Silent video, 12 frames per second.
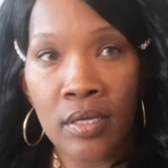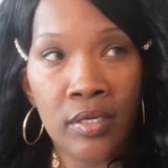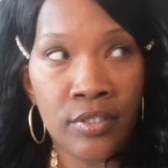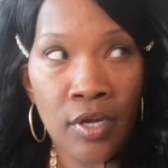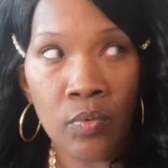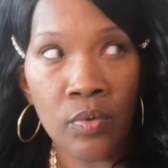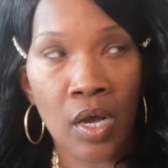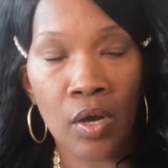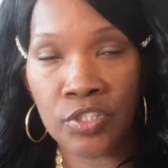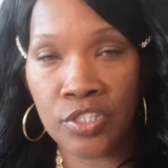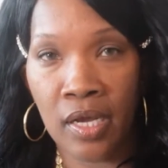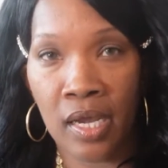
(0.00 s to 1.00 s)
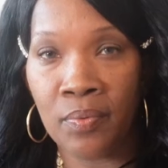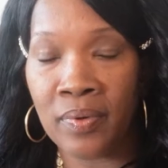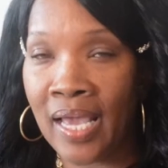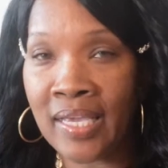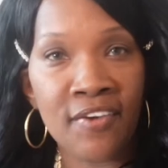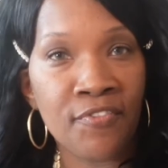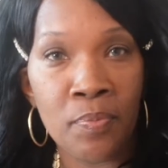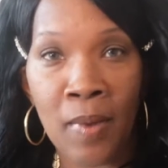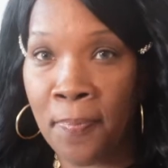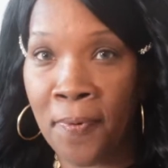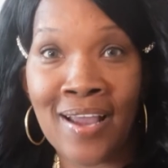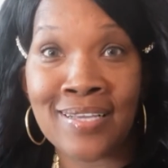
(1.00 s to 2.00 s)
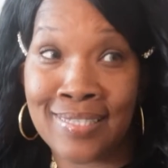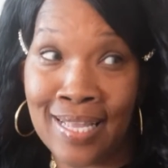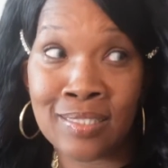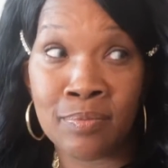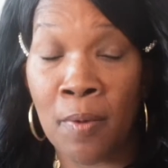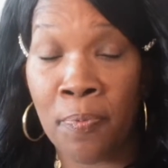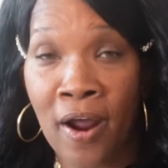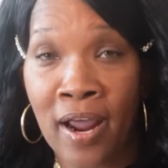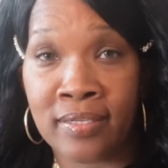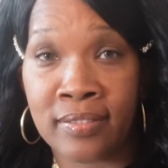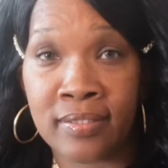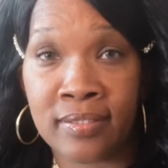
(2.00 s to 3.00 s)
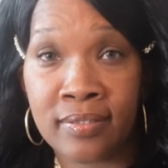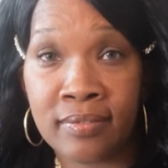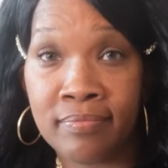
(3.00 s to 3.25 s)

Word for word: Don't negotiate. When I give you my price, that's my price.